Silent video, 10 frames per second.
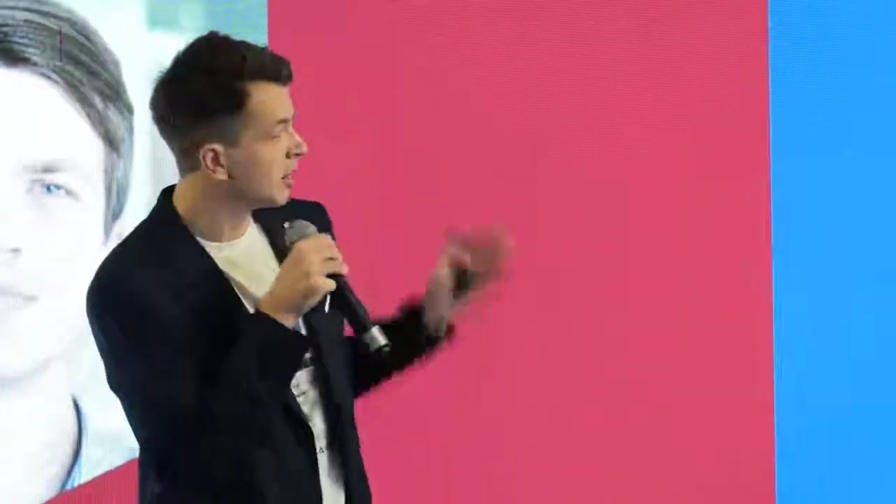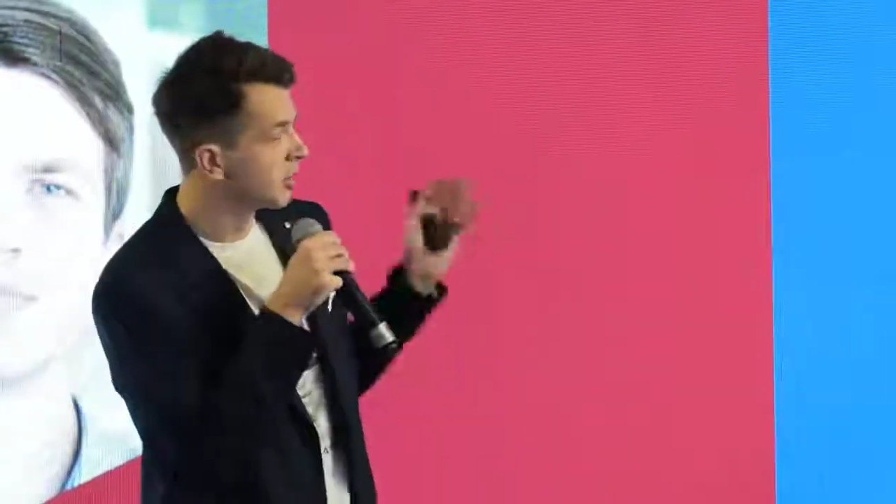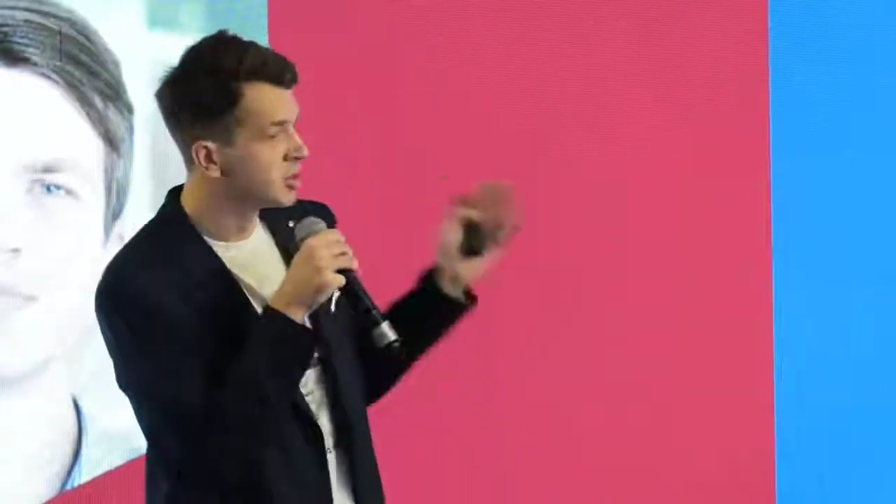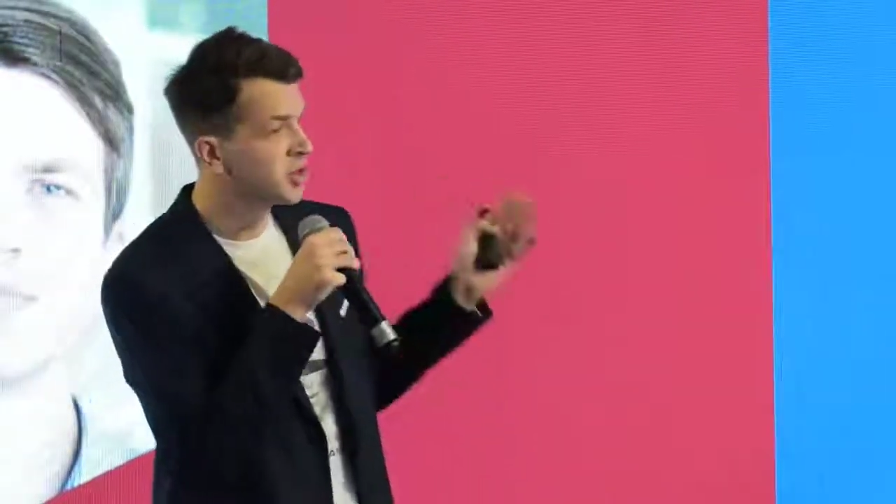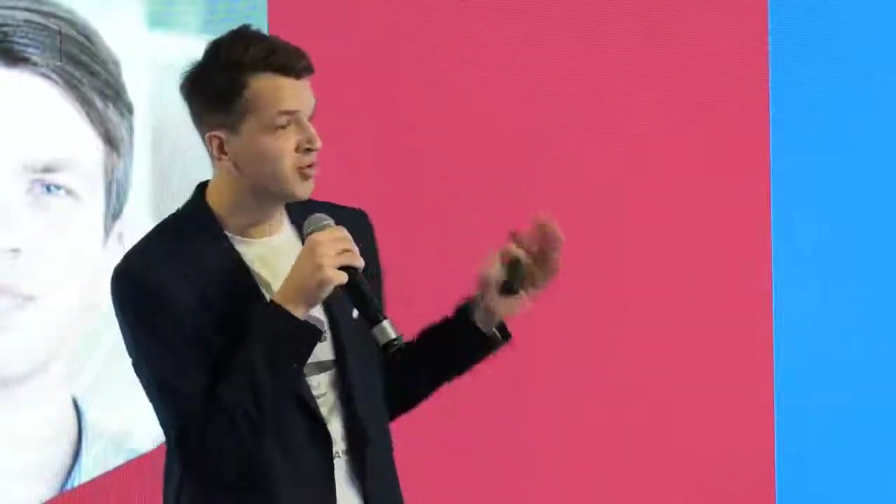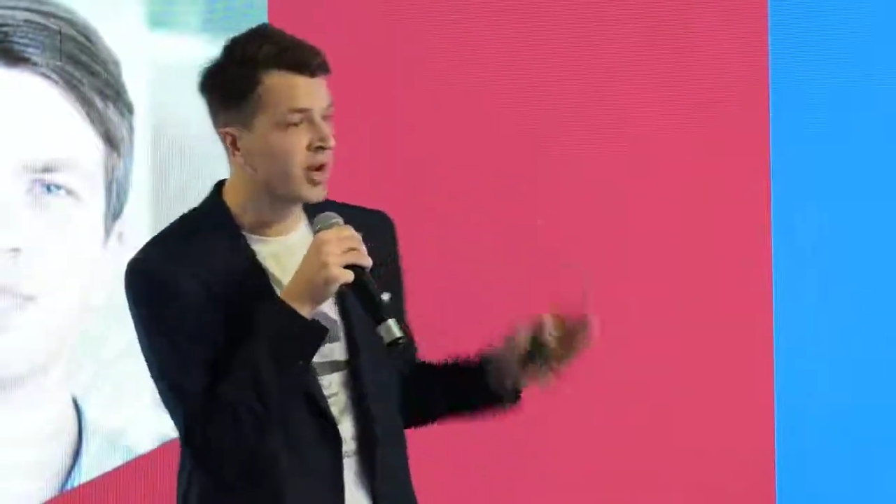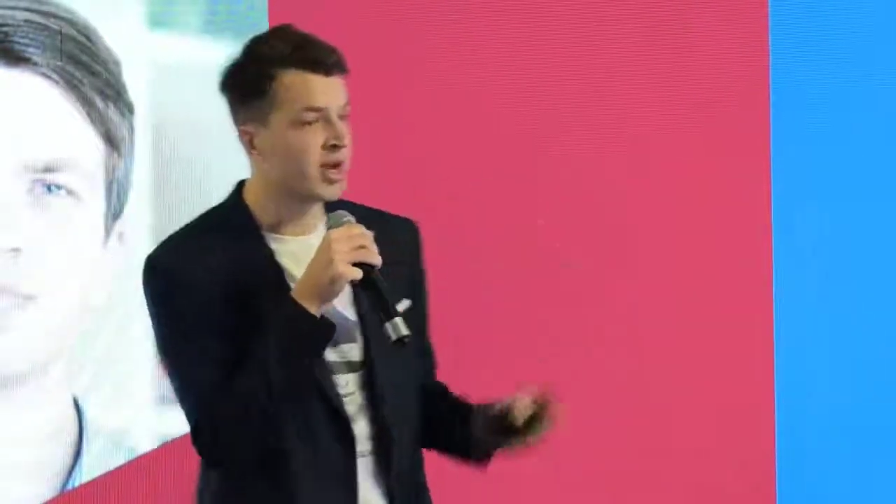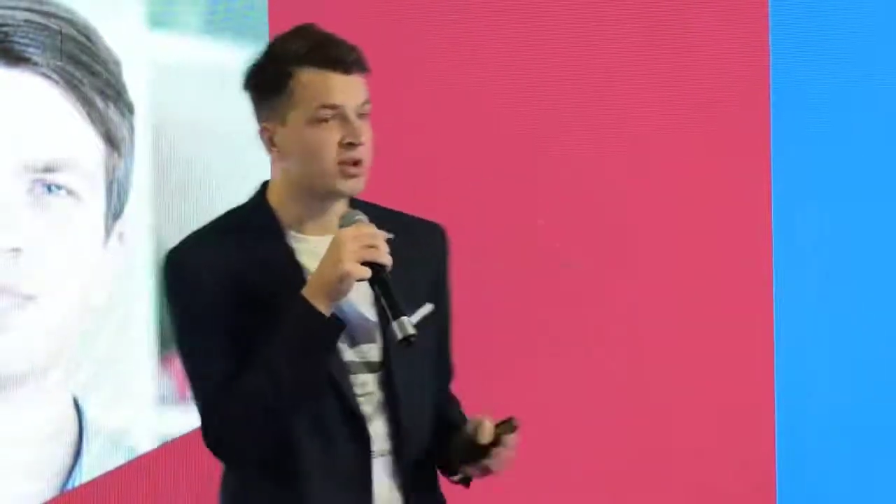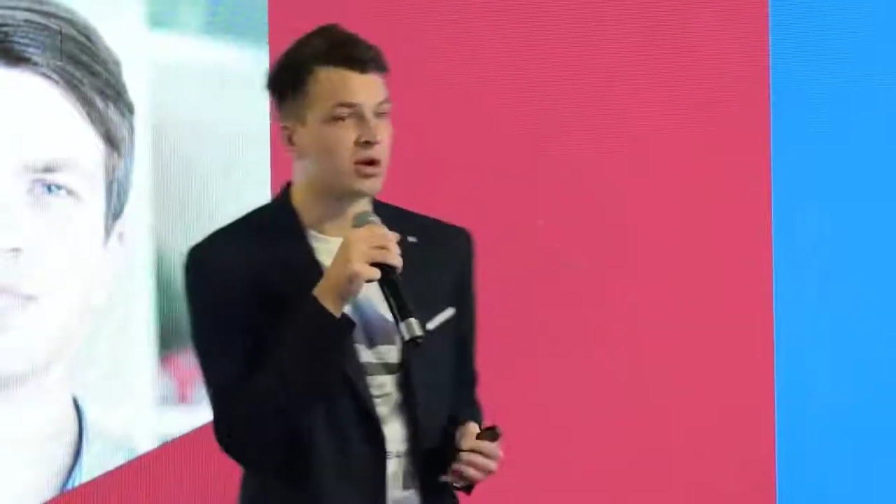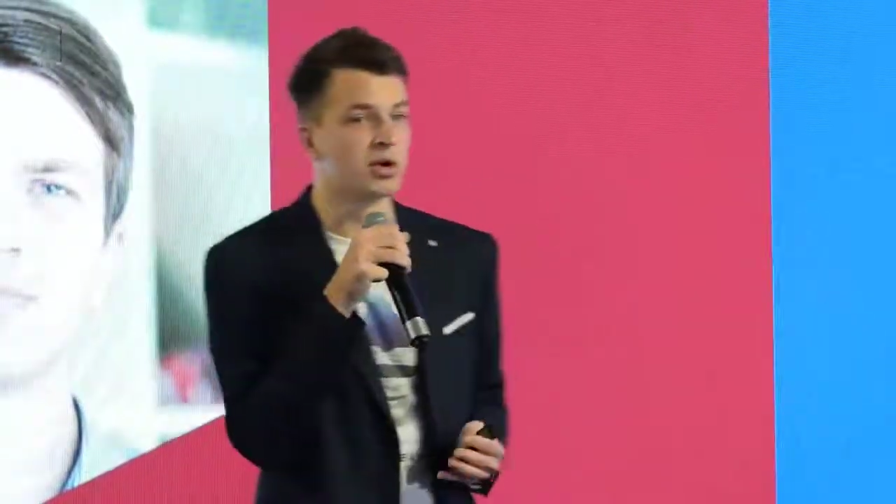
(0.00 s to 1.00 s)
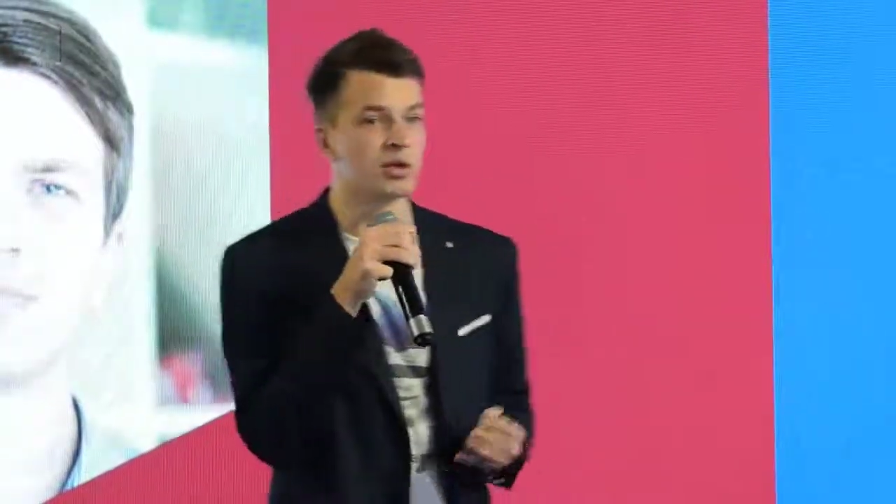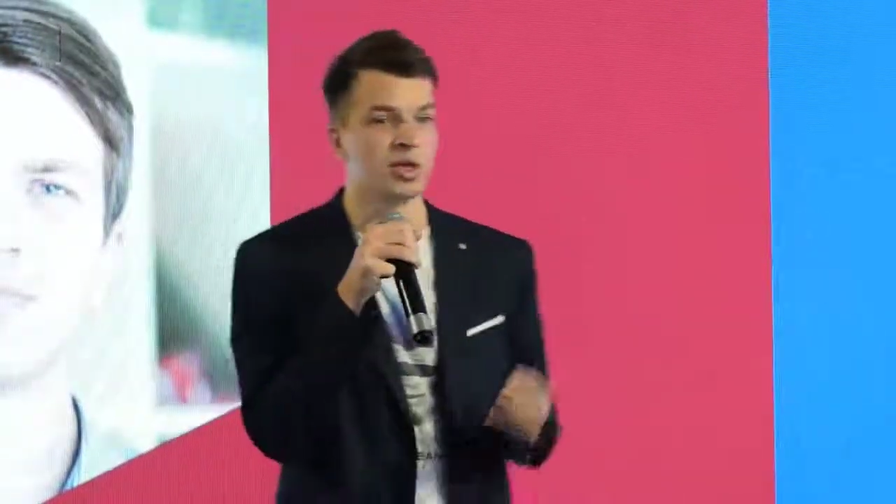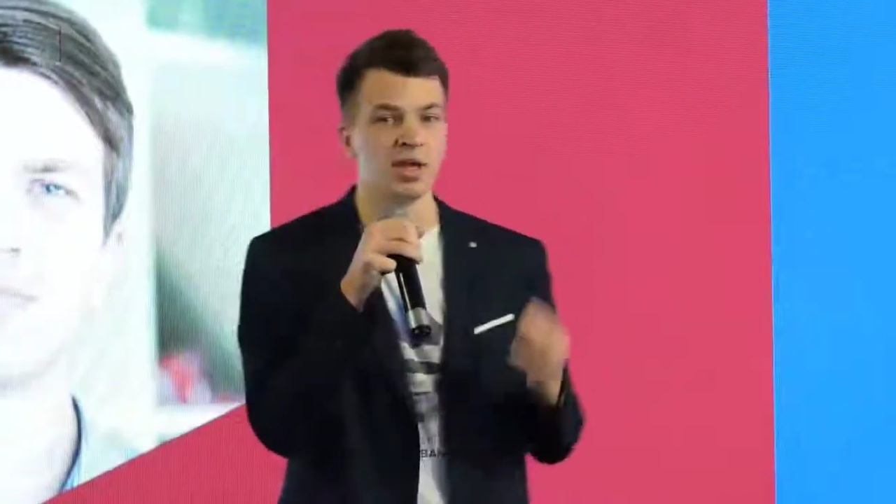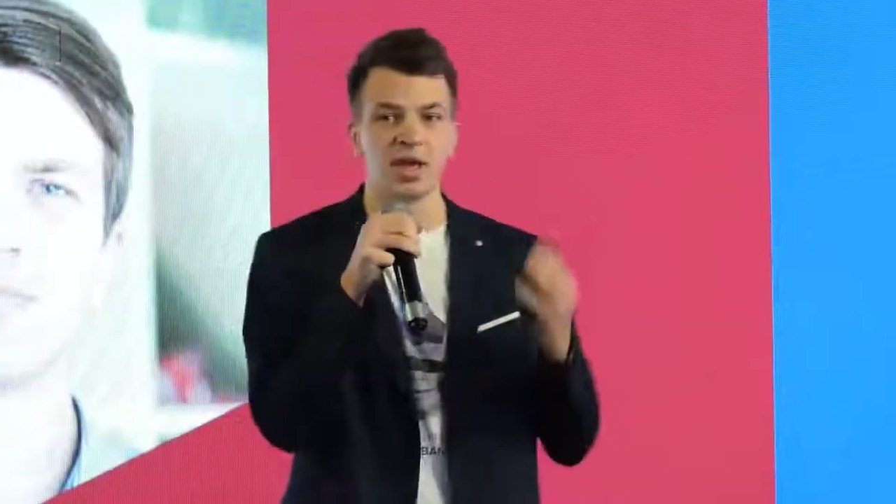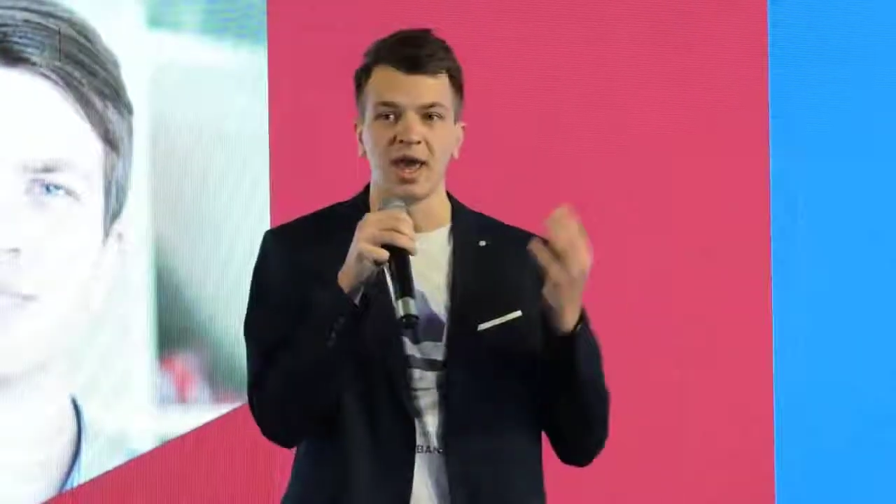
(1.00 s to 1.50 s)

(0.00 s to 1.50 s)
concentrate on the